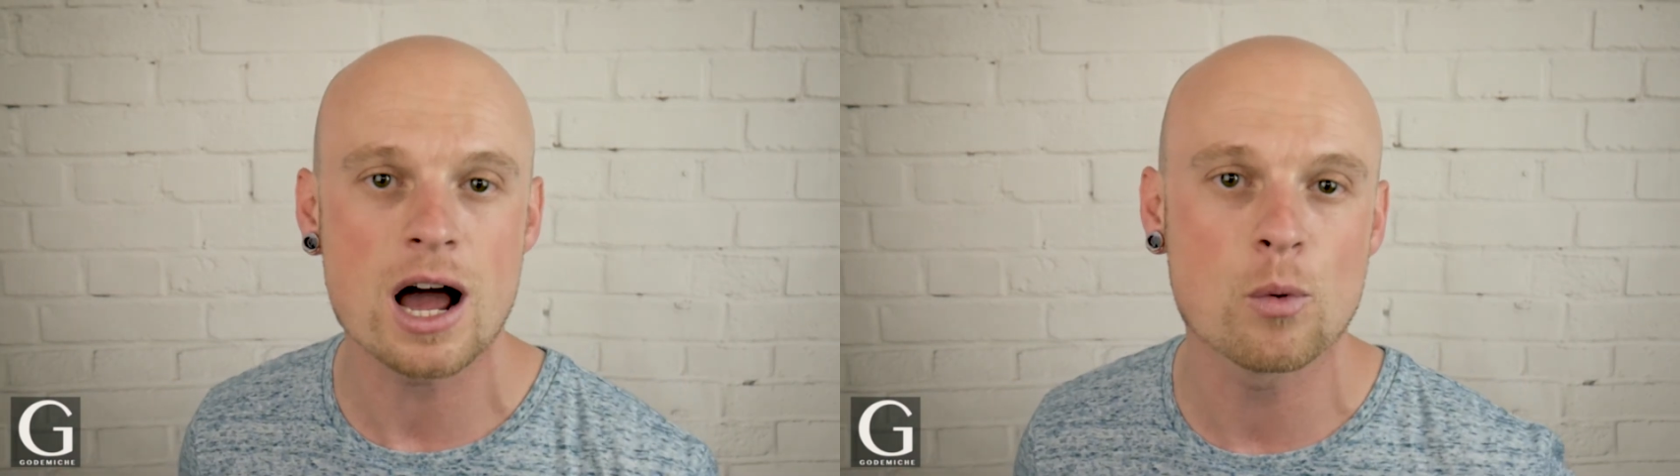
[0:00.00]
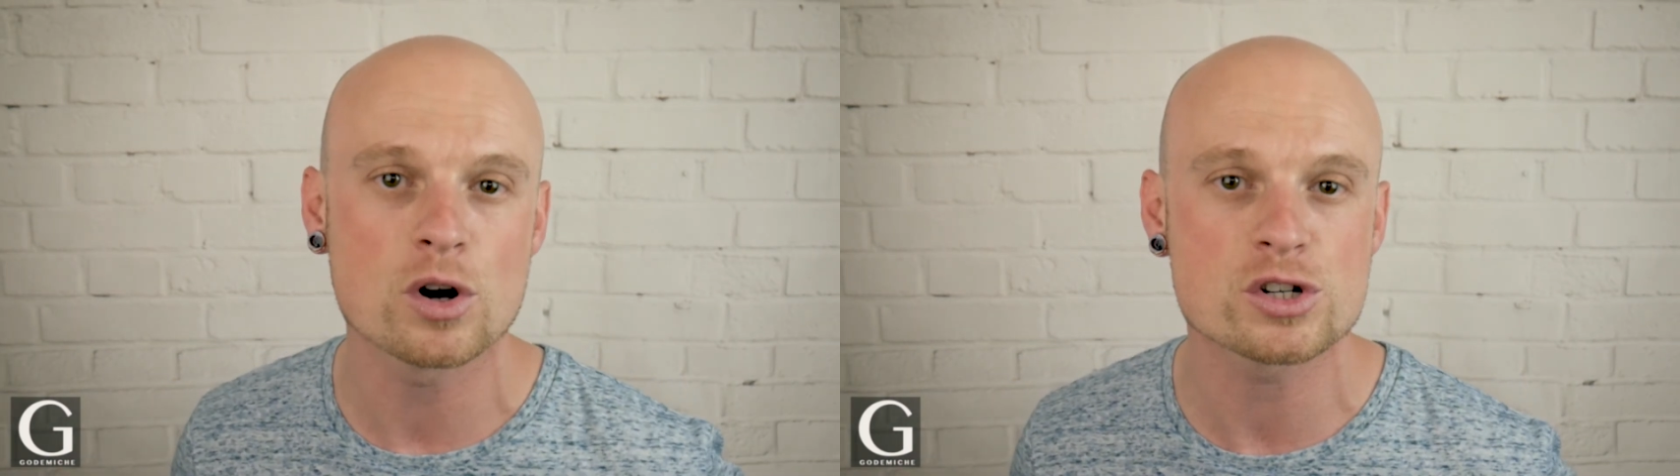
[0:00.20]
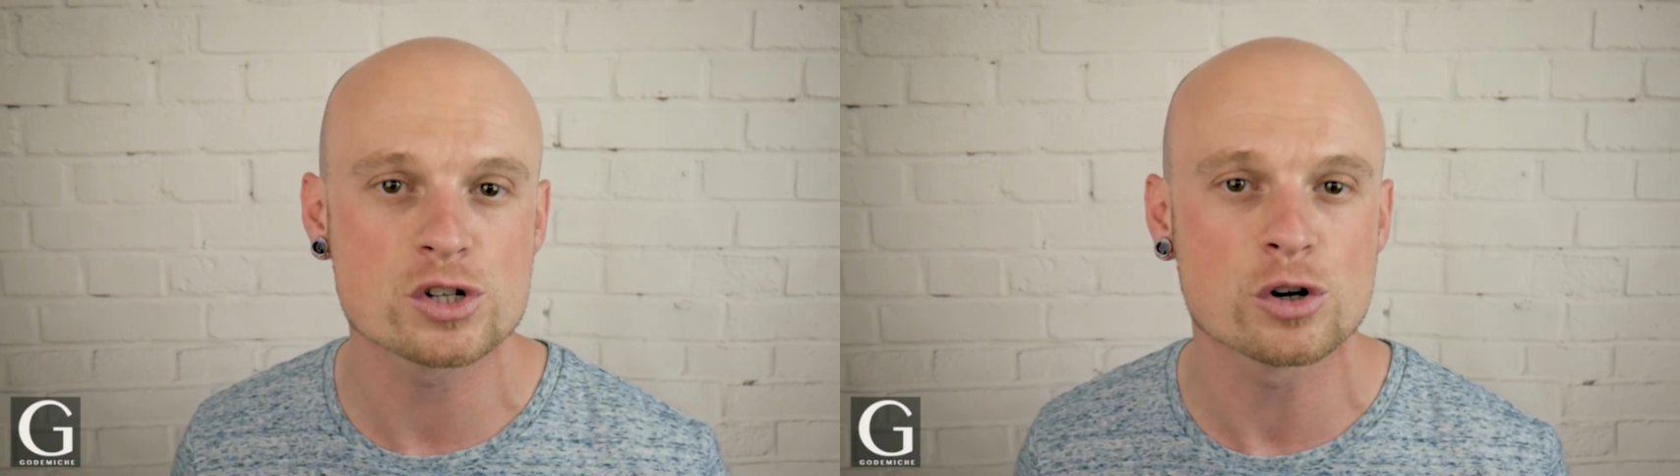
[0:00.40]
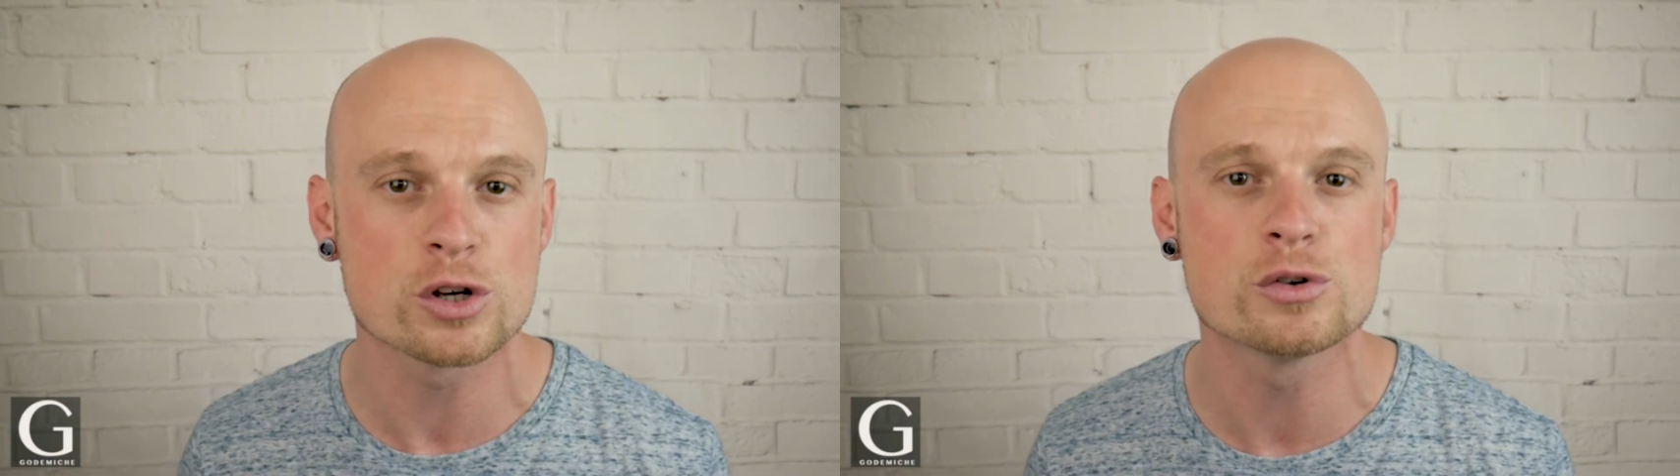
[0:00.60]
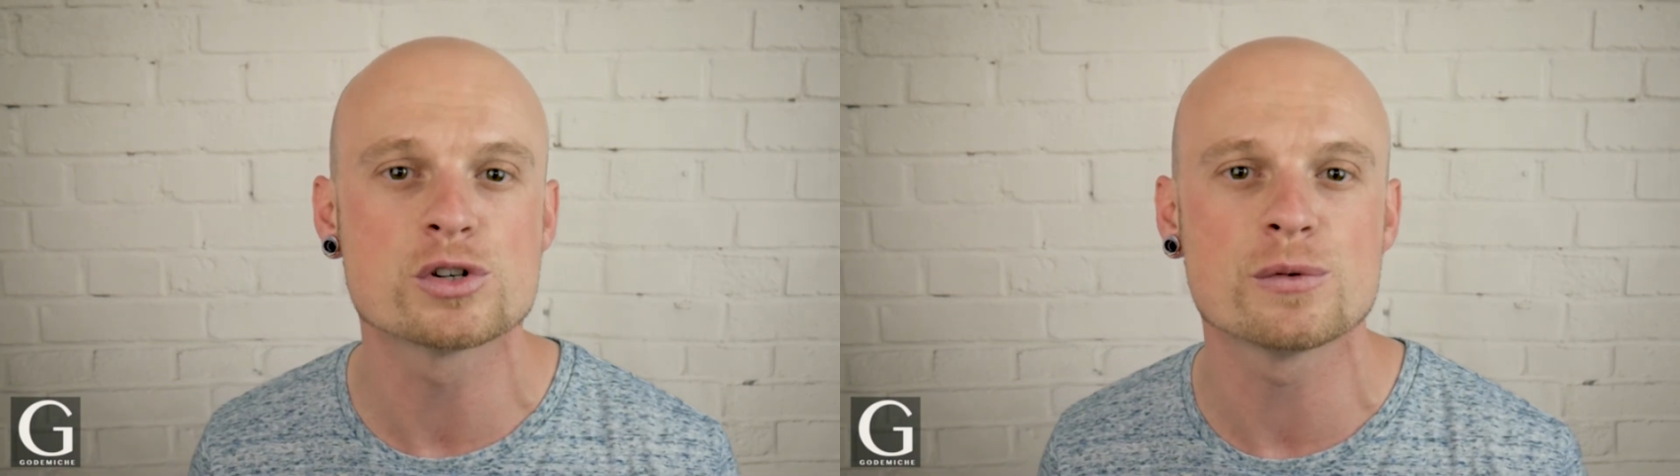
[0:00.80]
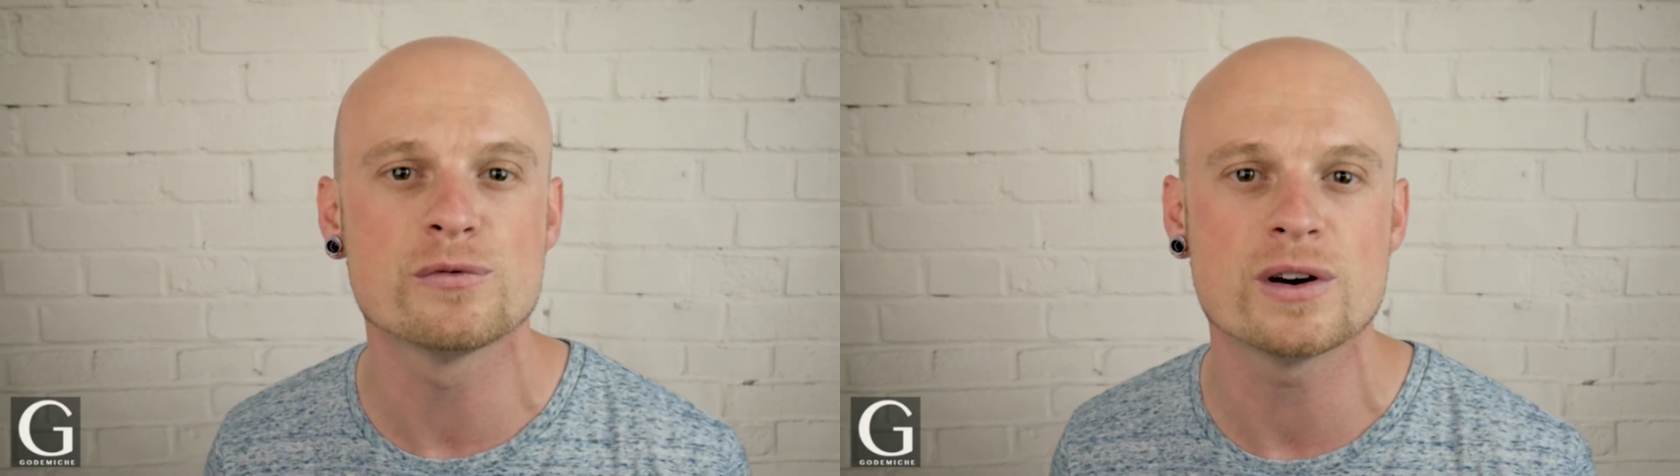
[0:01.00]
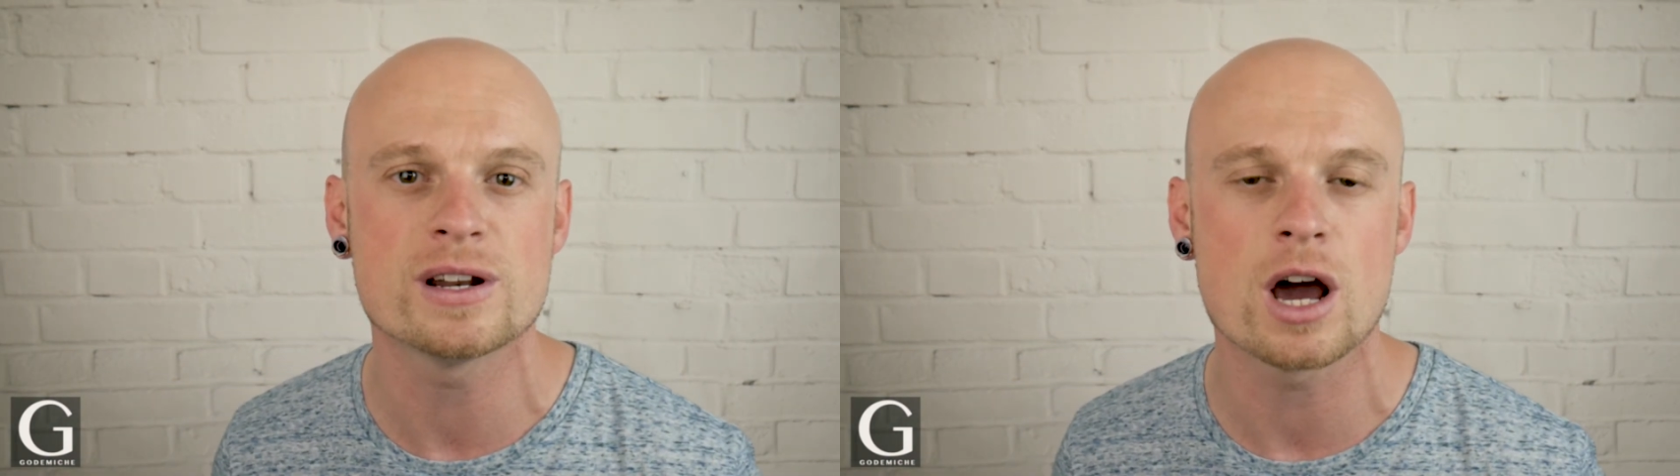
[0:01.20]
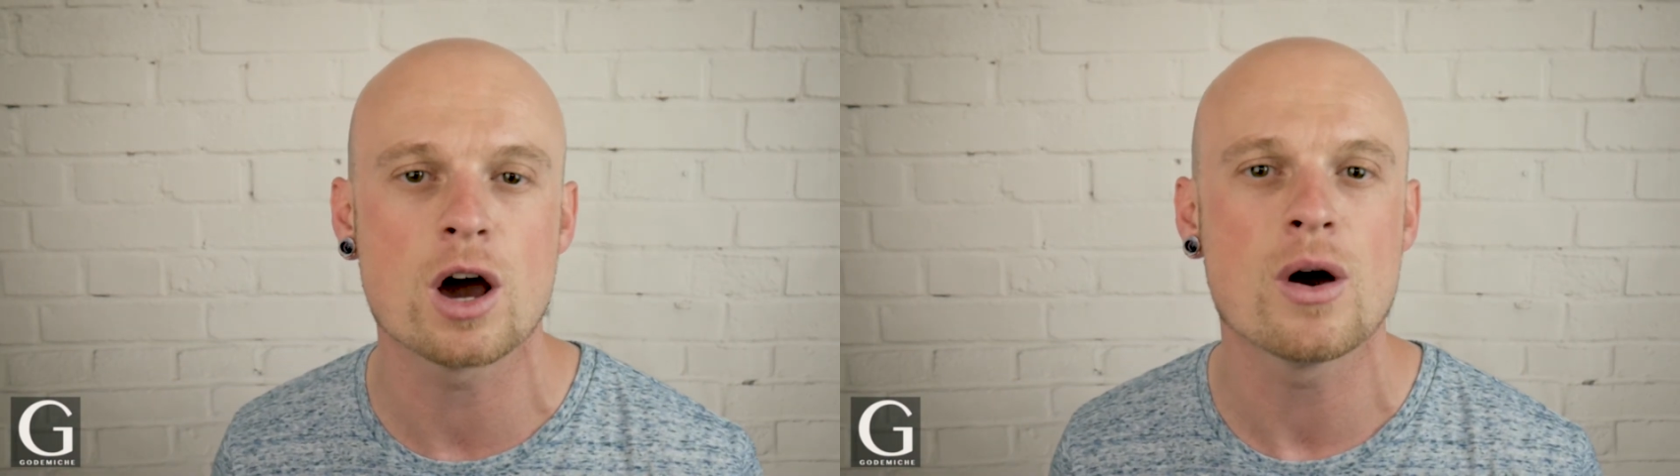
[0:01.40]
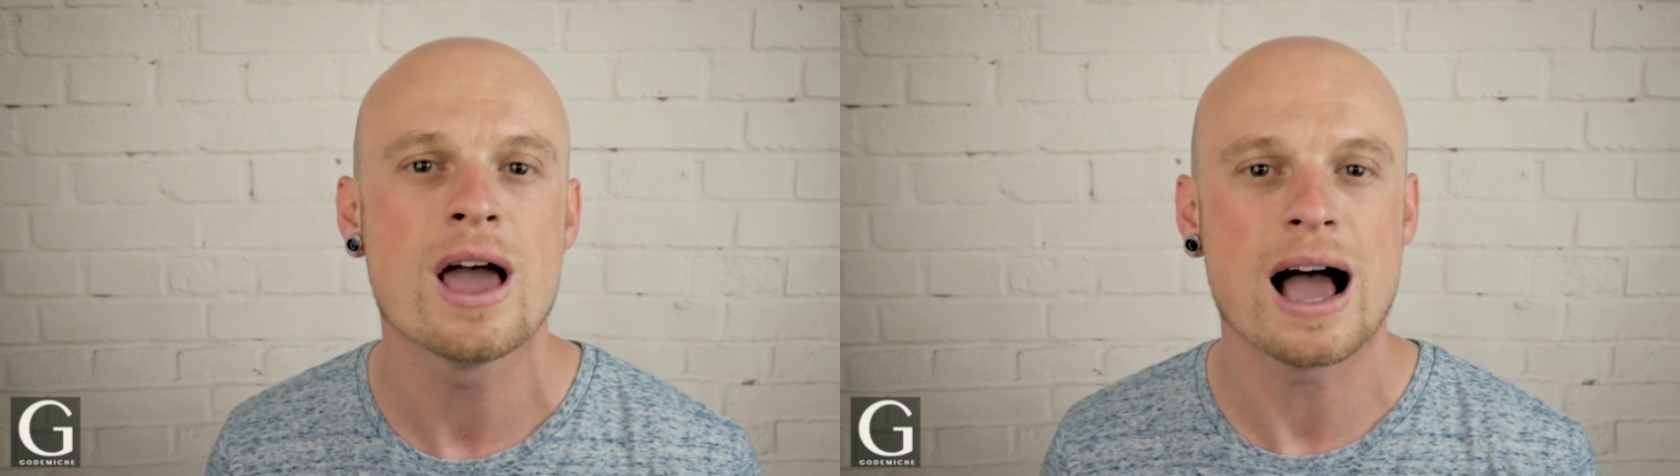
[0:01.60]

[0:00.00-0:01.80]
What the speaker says: watched your YouTube video